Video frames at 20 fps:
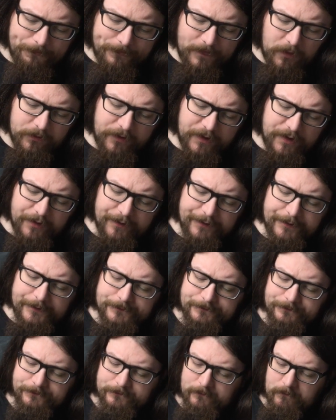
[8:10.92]
The
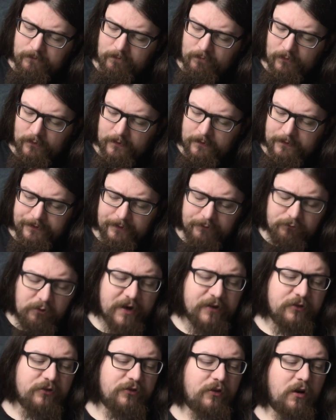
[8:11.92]

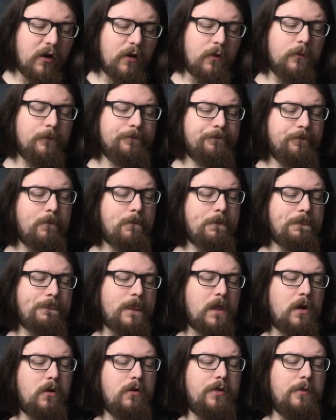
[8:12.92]
ratio
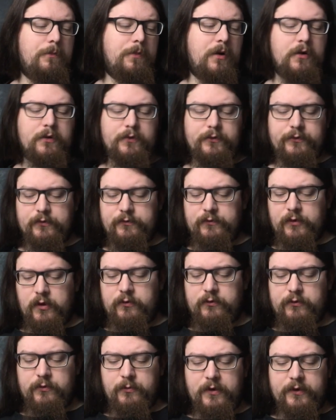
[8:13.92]
on the box of
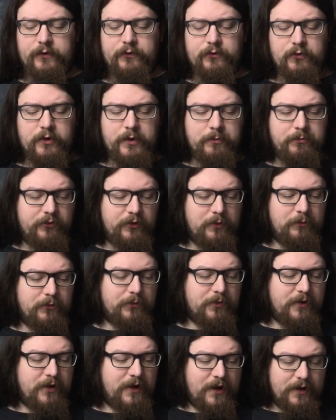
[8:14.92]
dough to ice cream seems
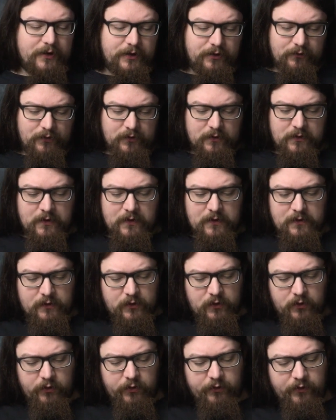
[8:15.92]
pretty accurate.
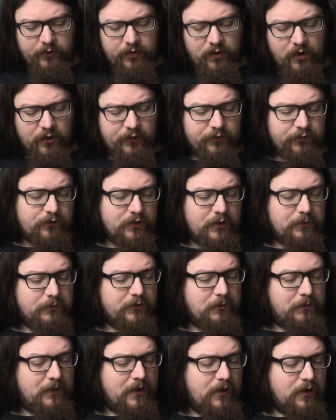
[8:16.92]
Colour of the ice cream
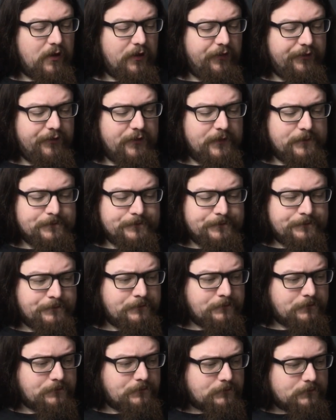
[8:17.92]
is a bit off,
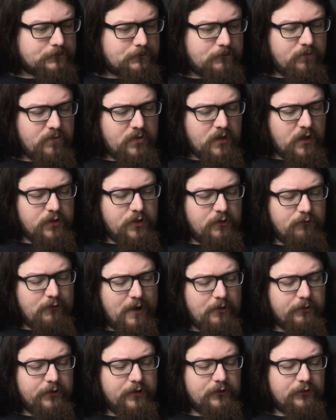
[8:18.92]
and the
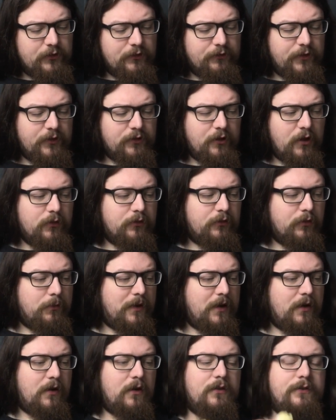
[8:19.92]
roundness of the dough is a
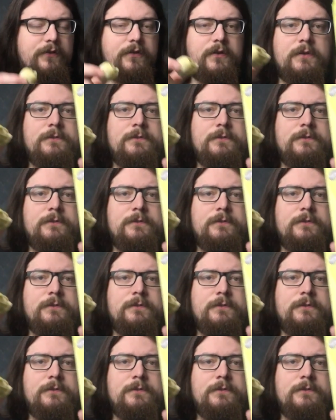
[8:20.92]
bit off.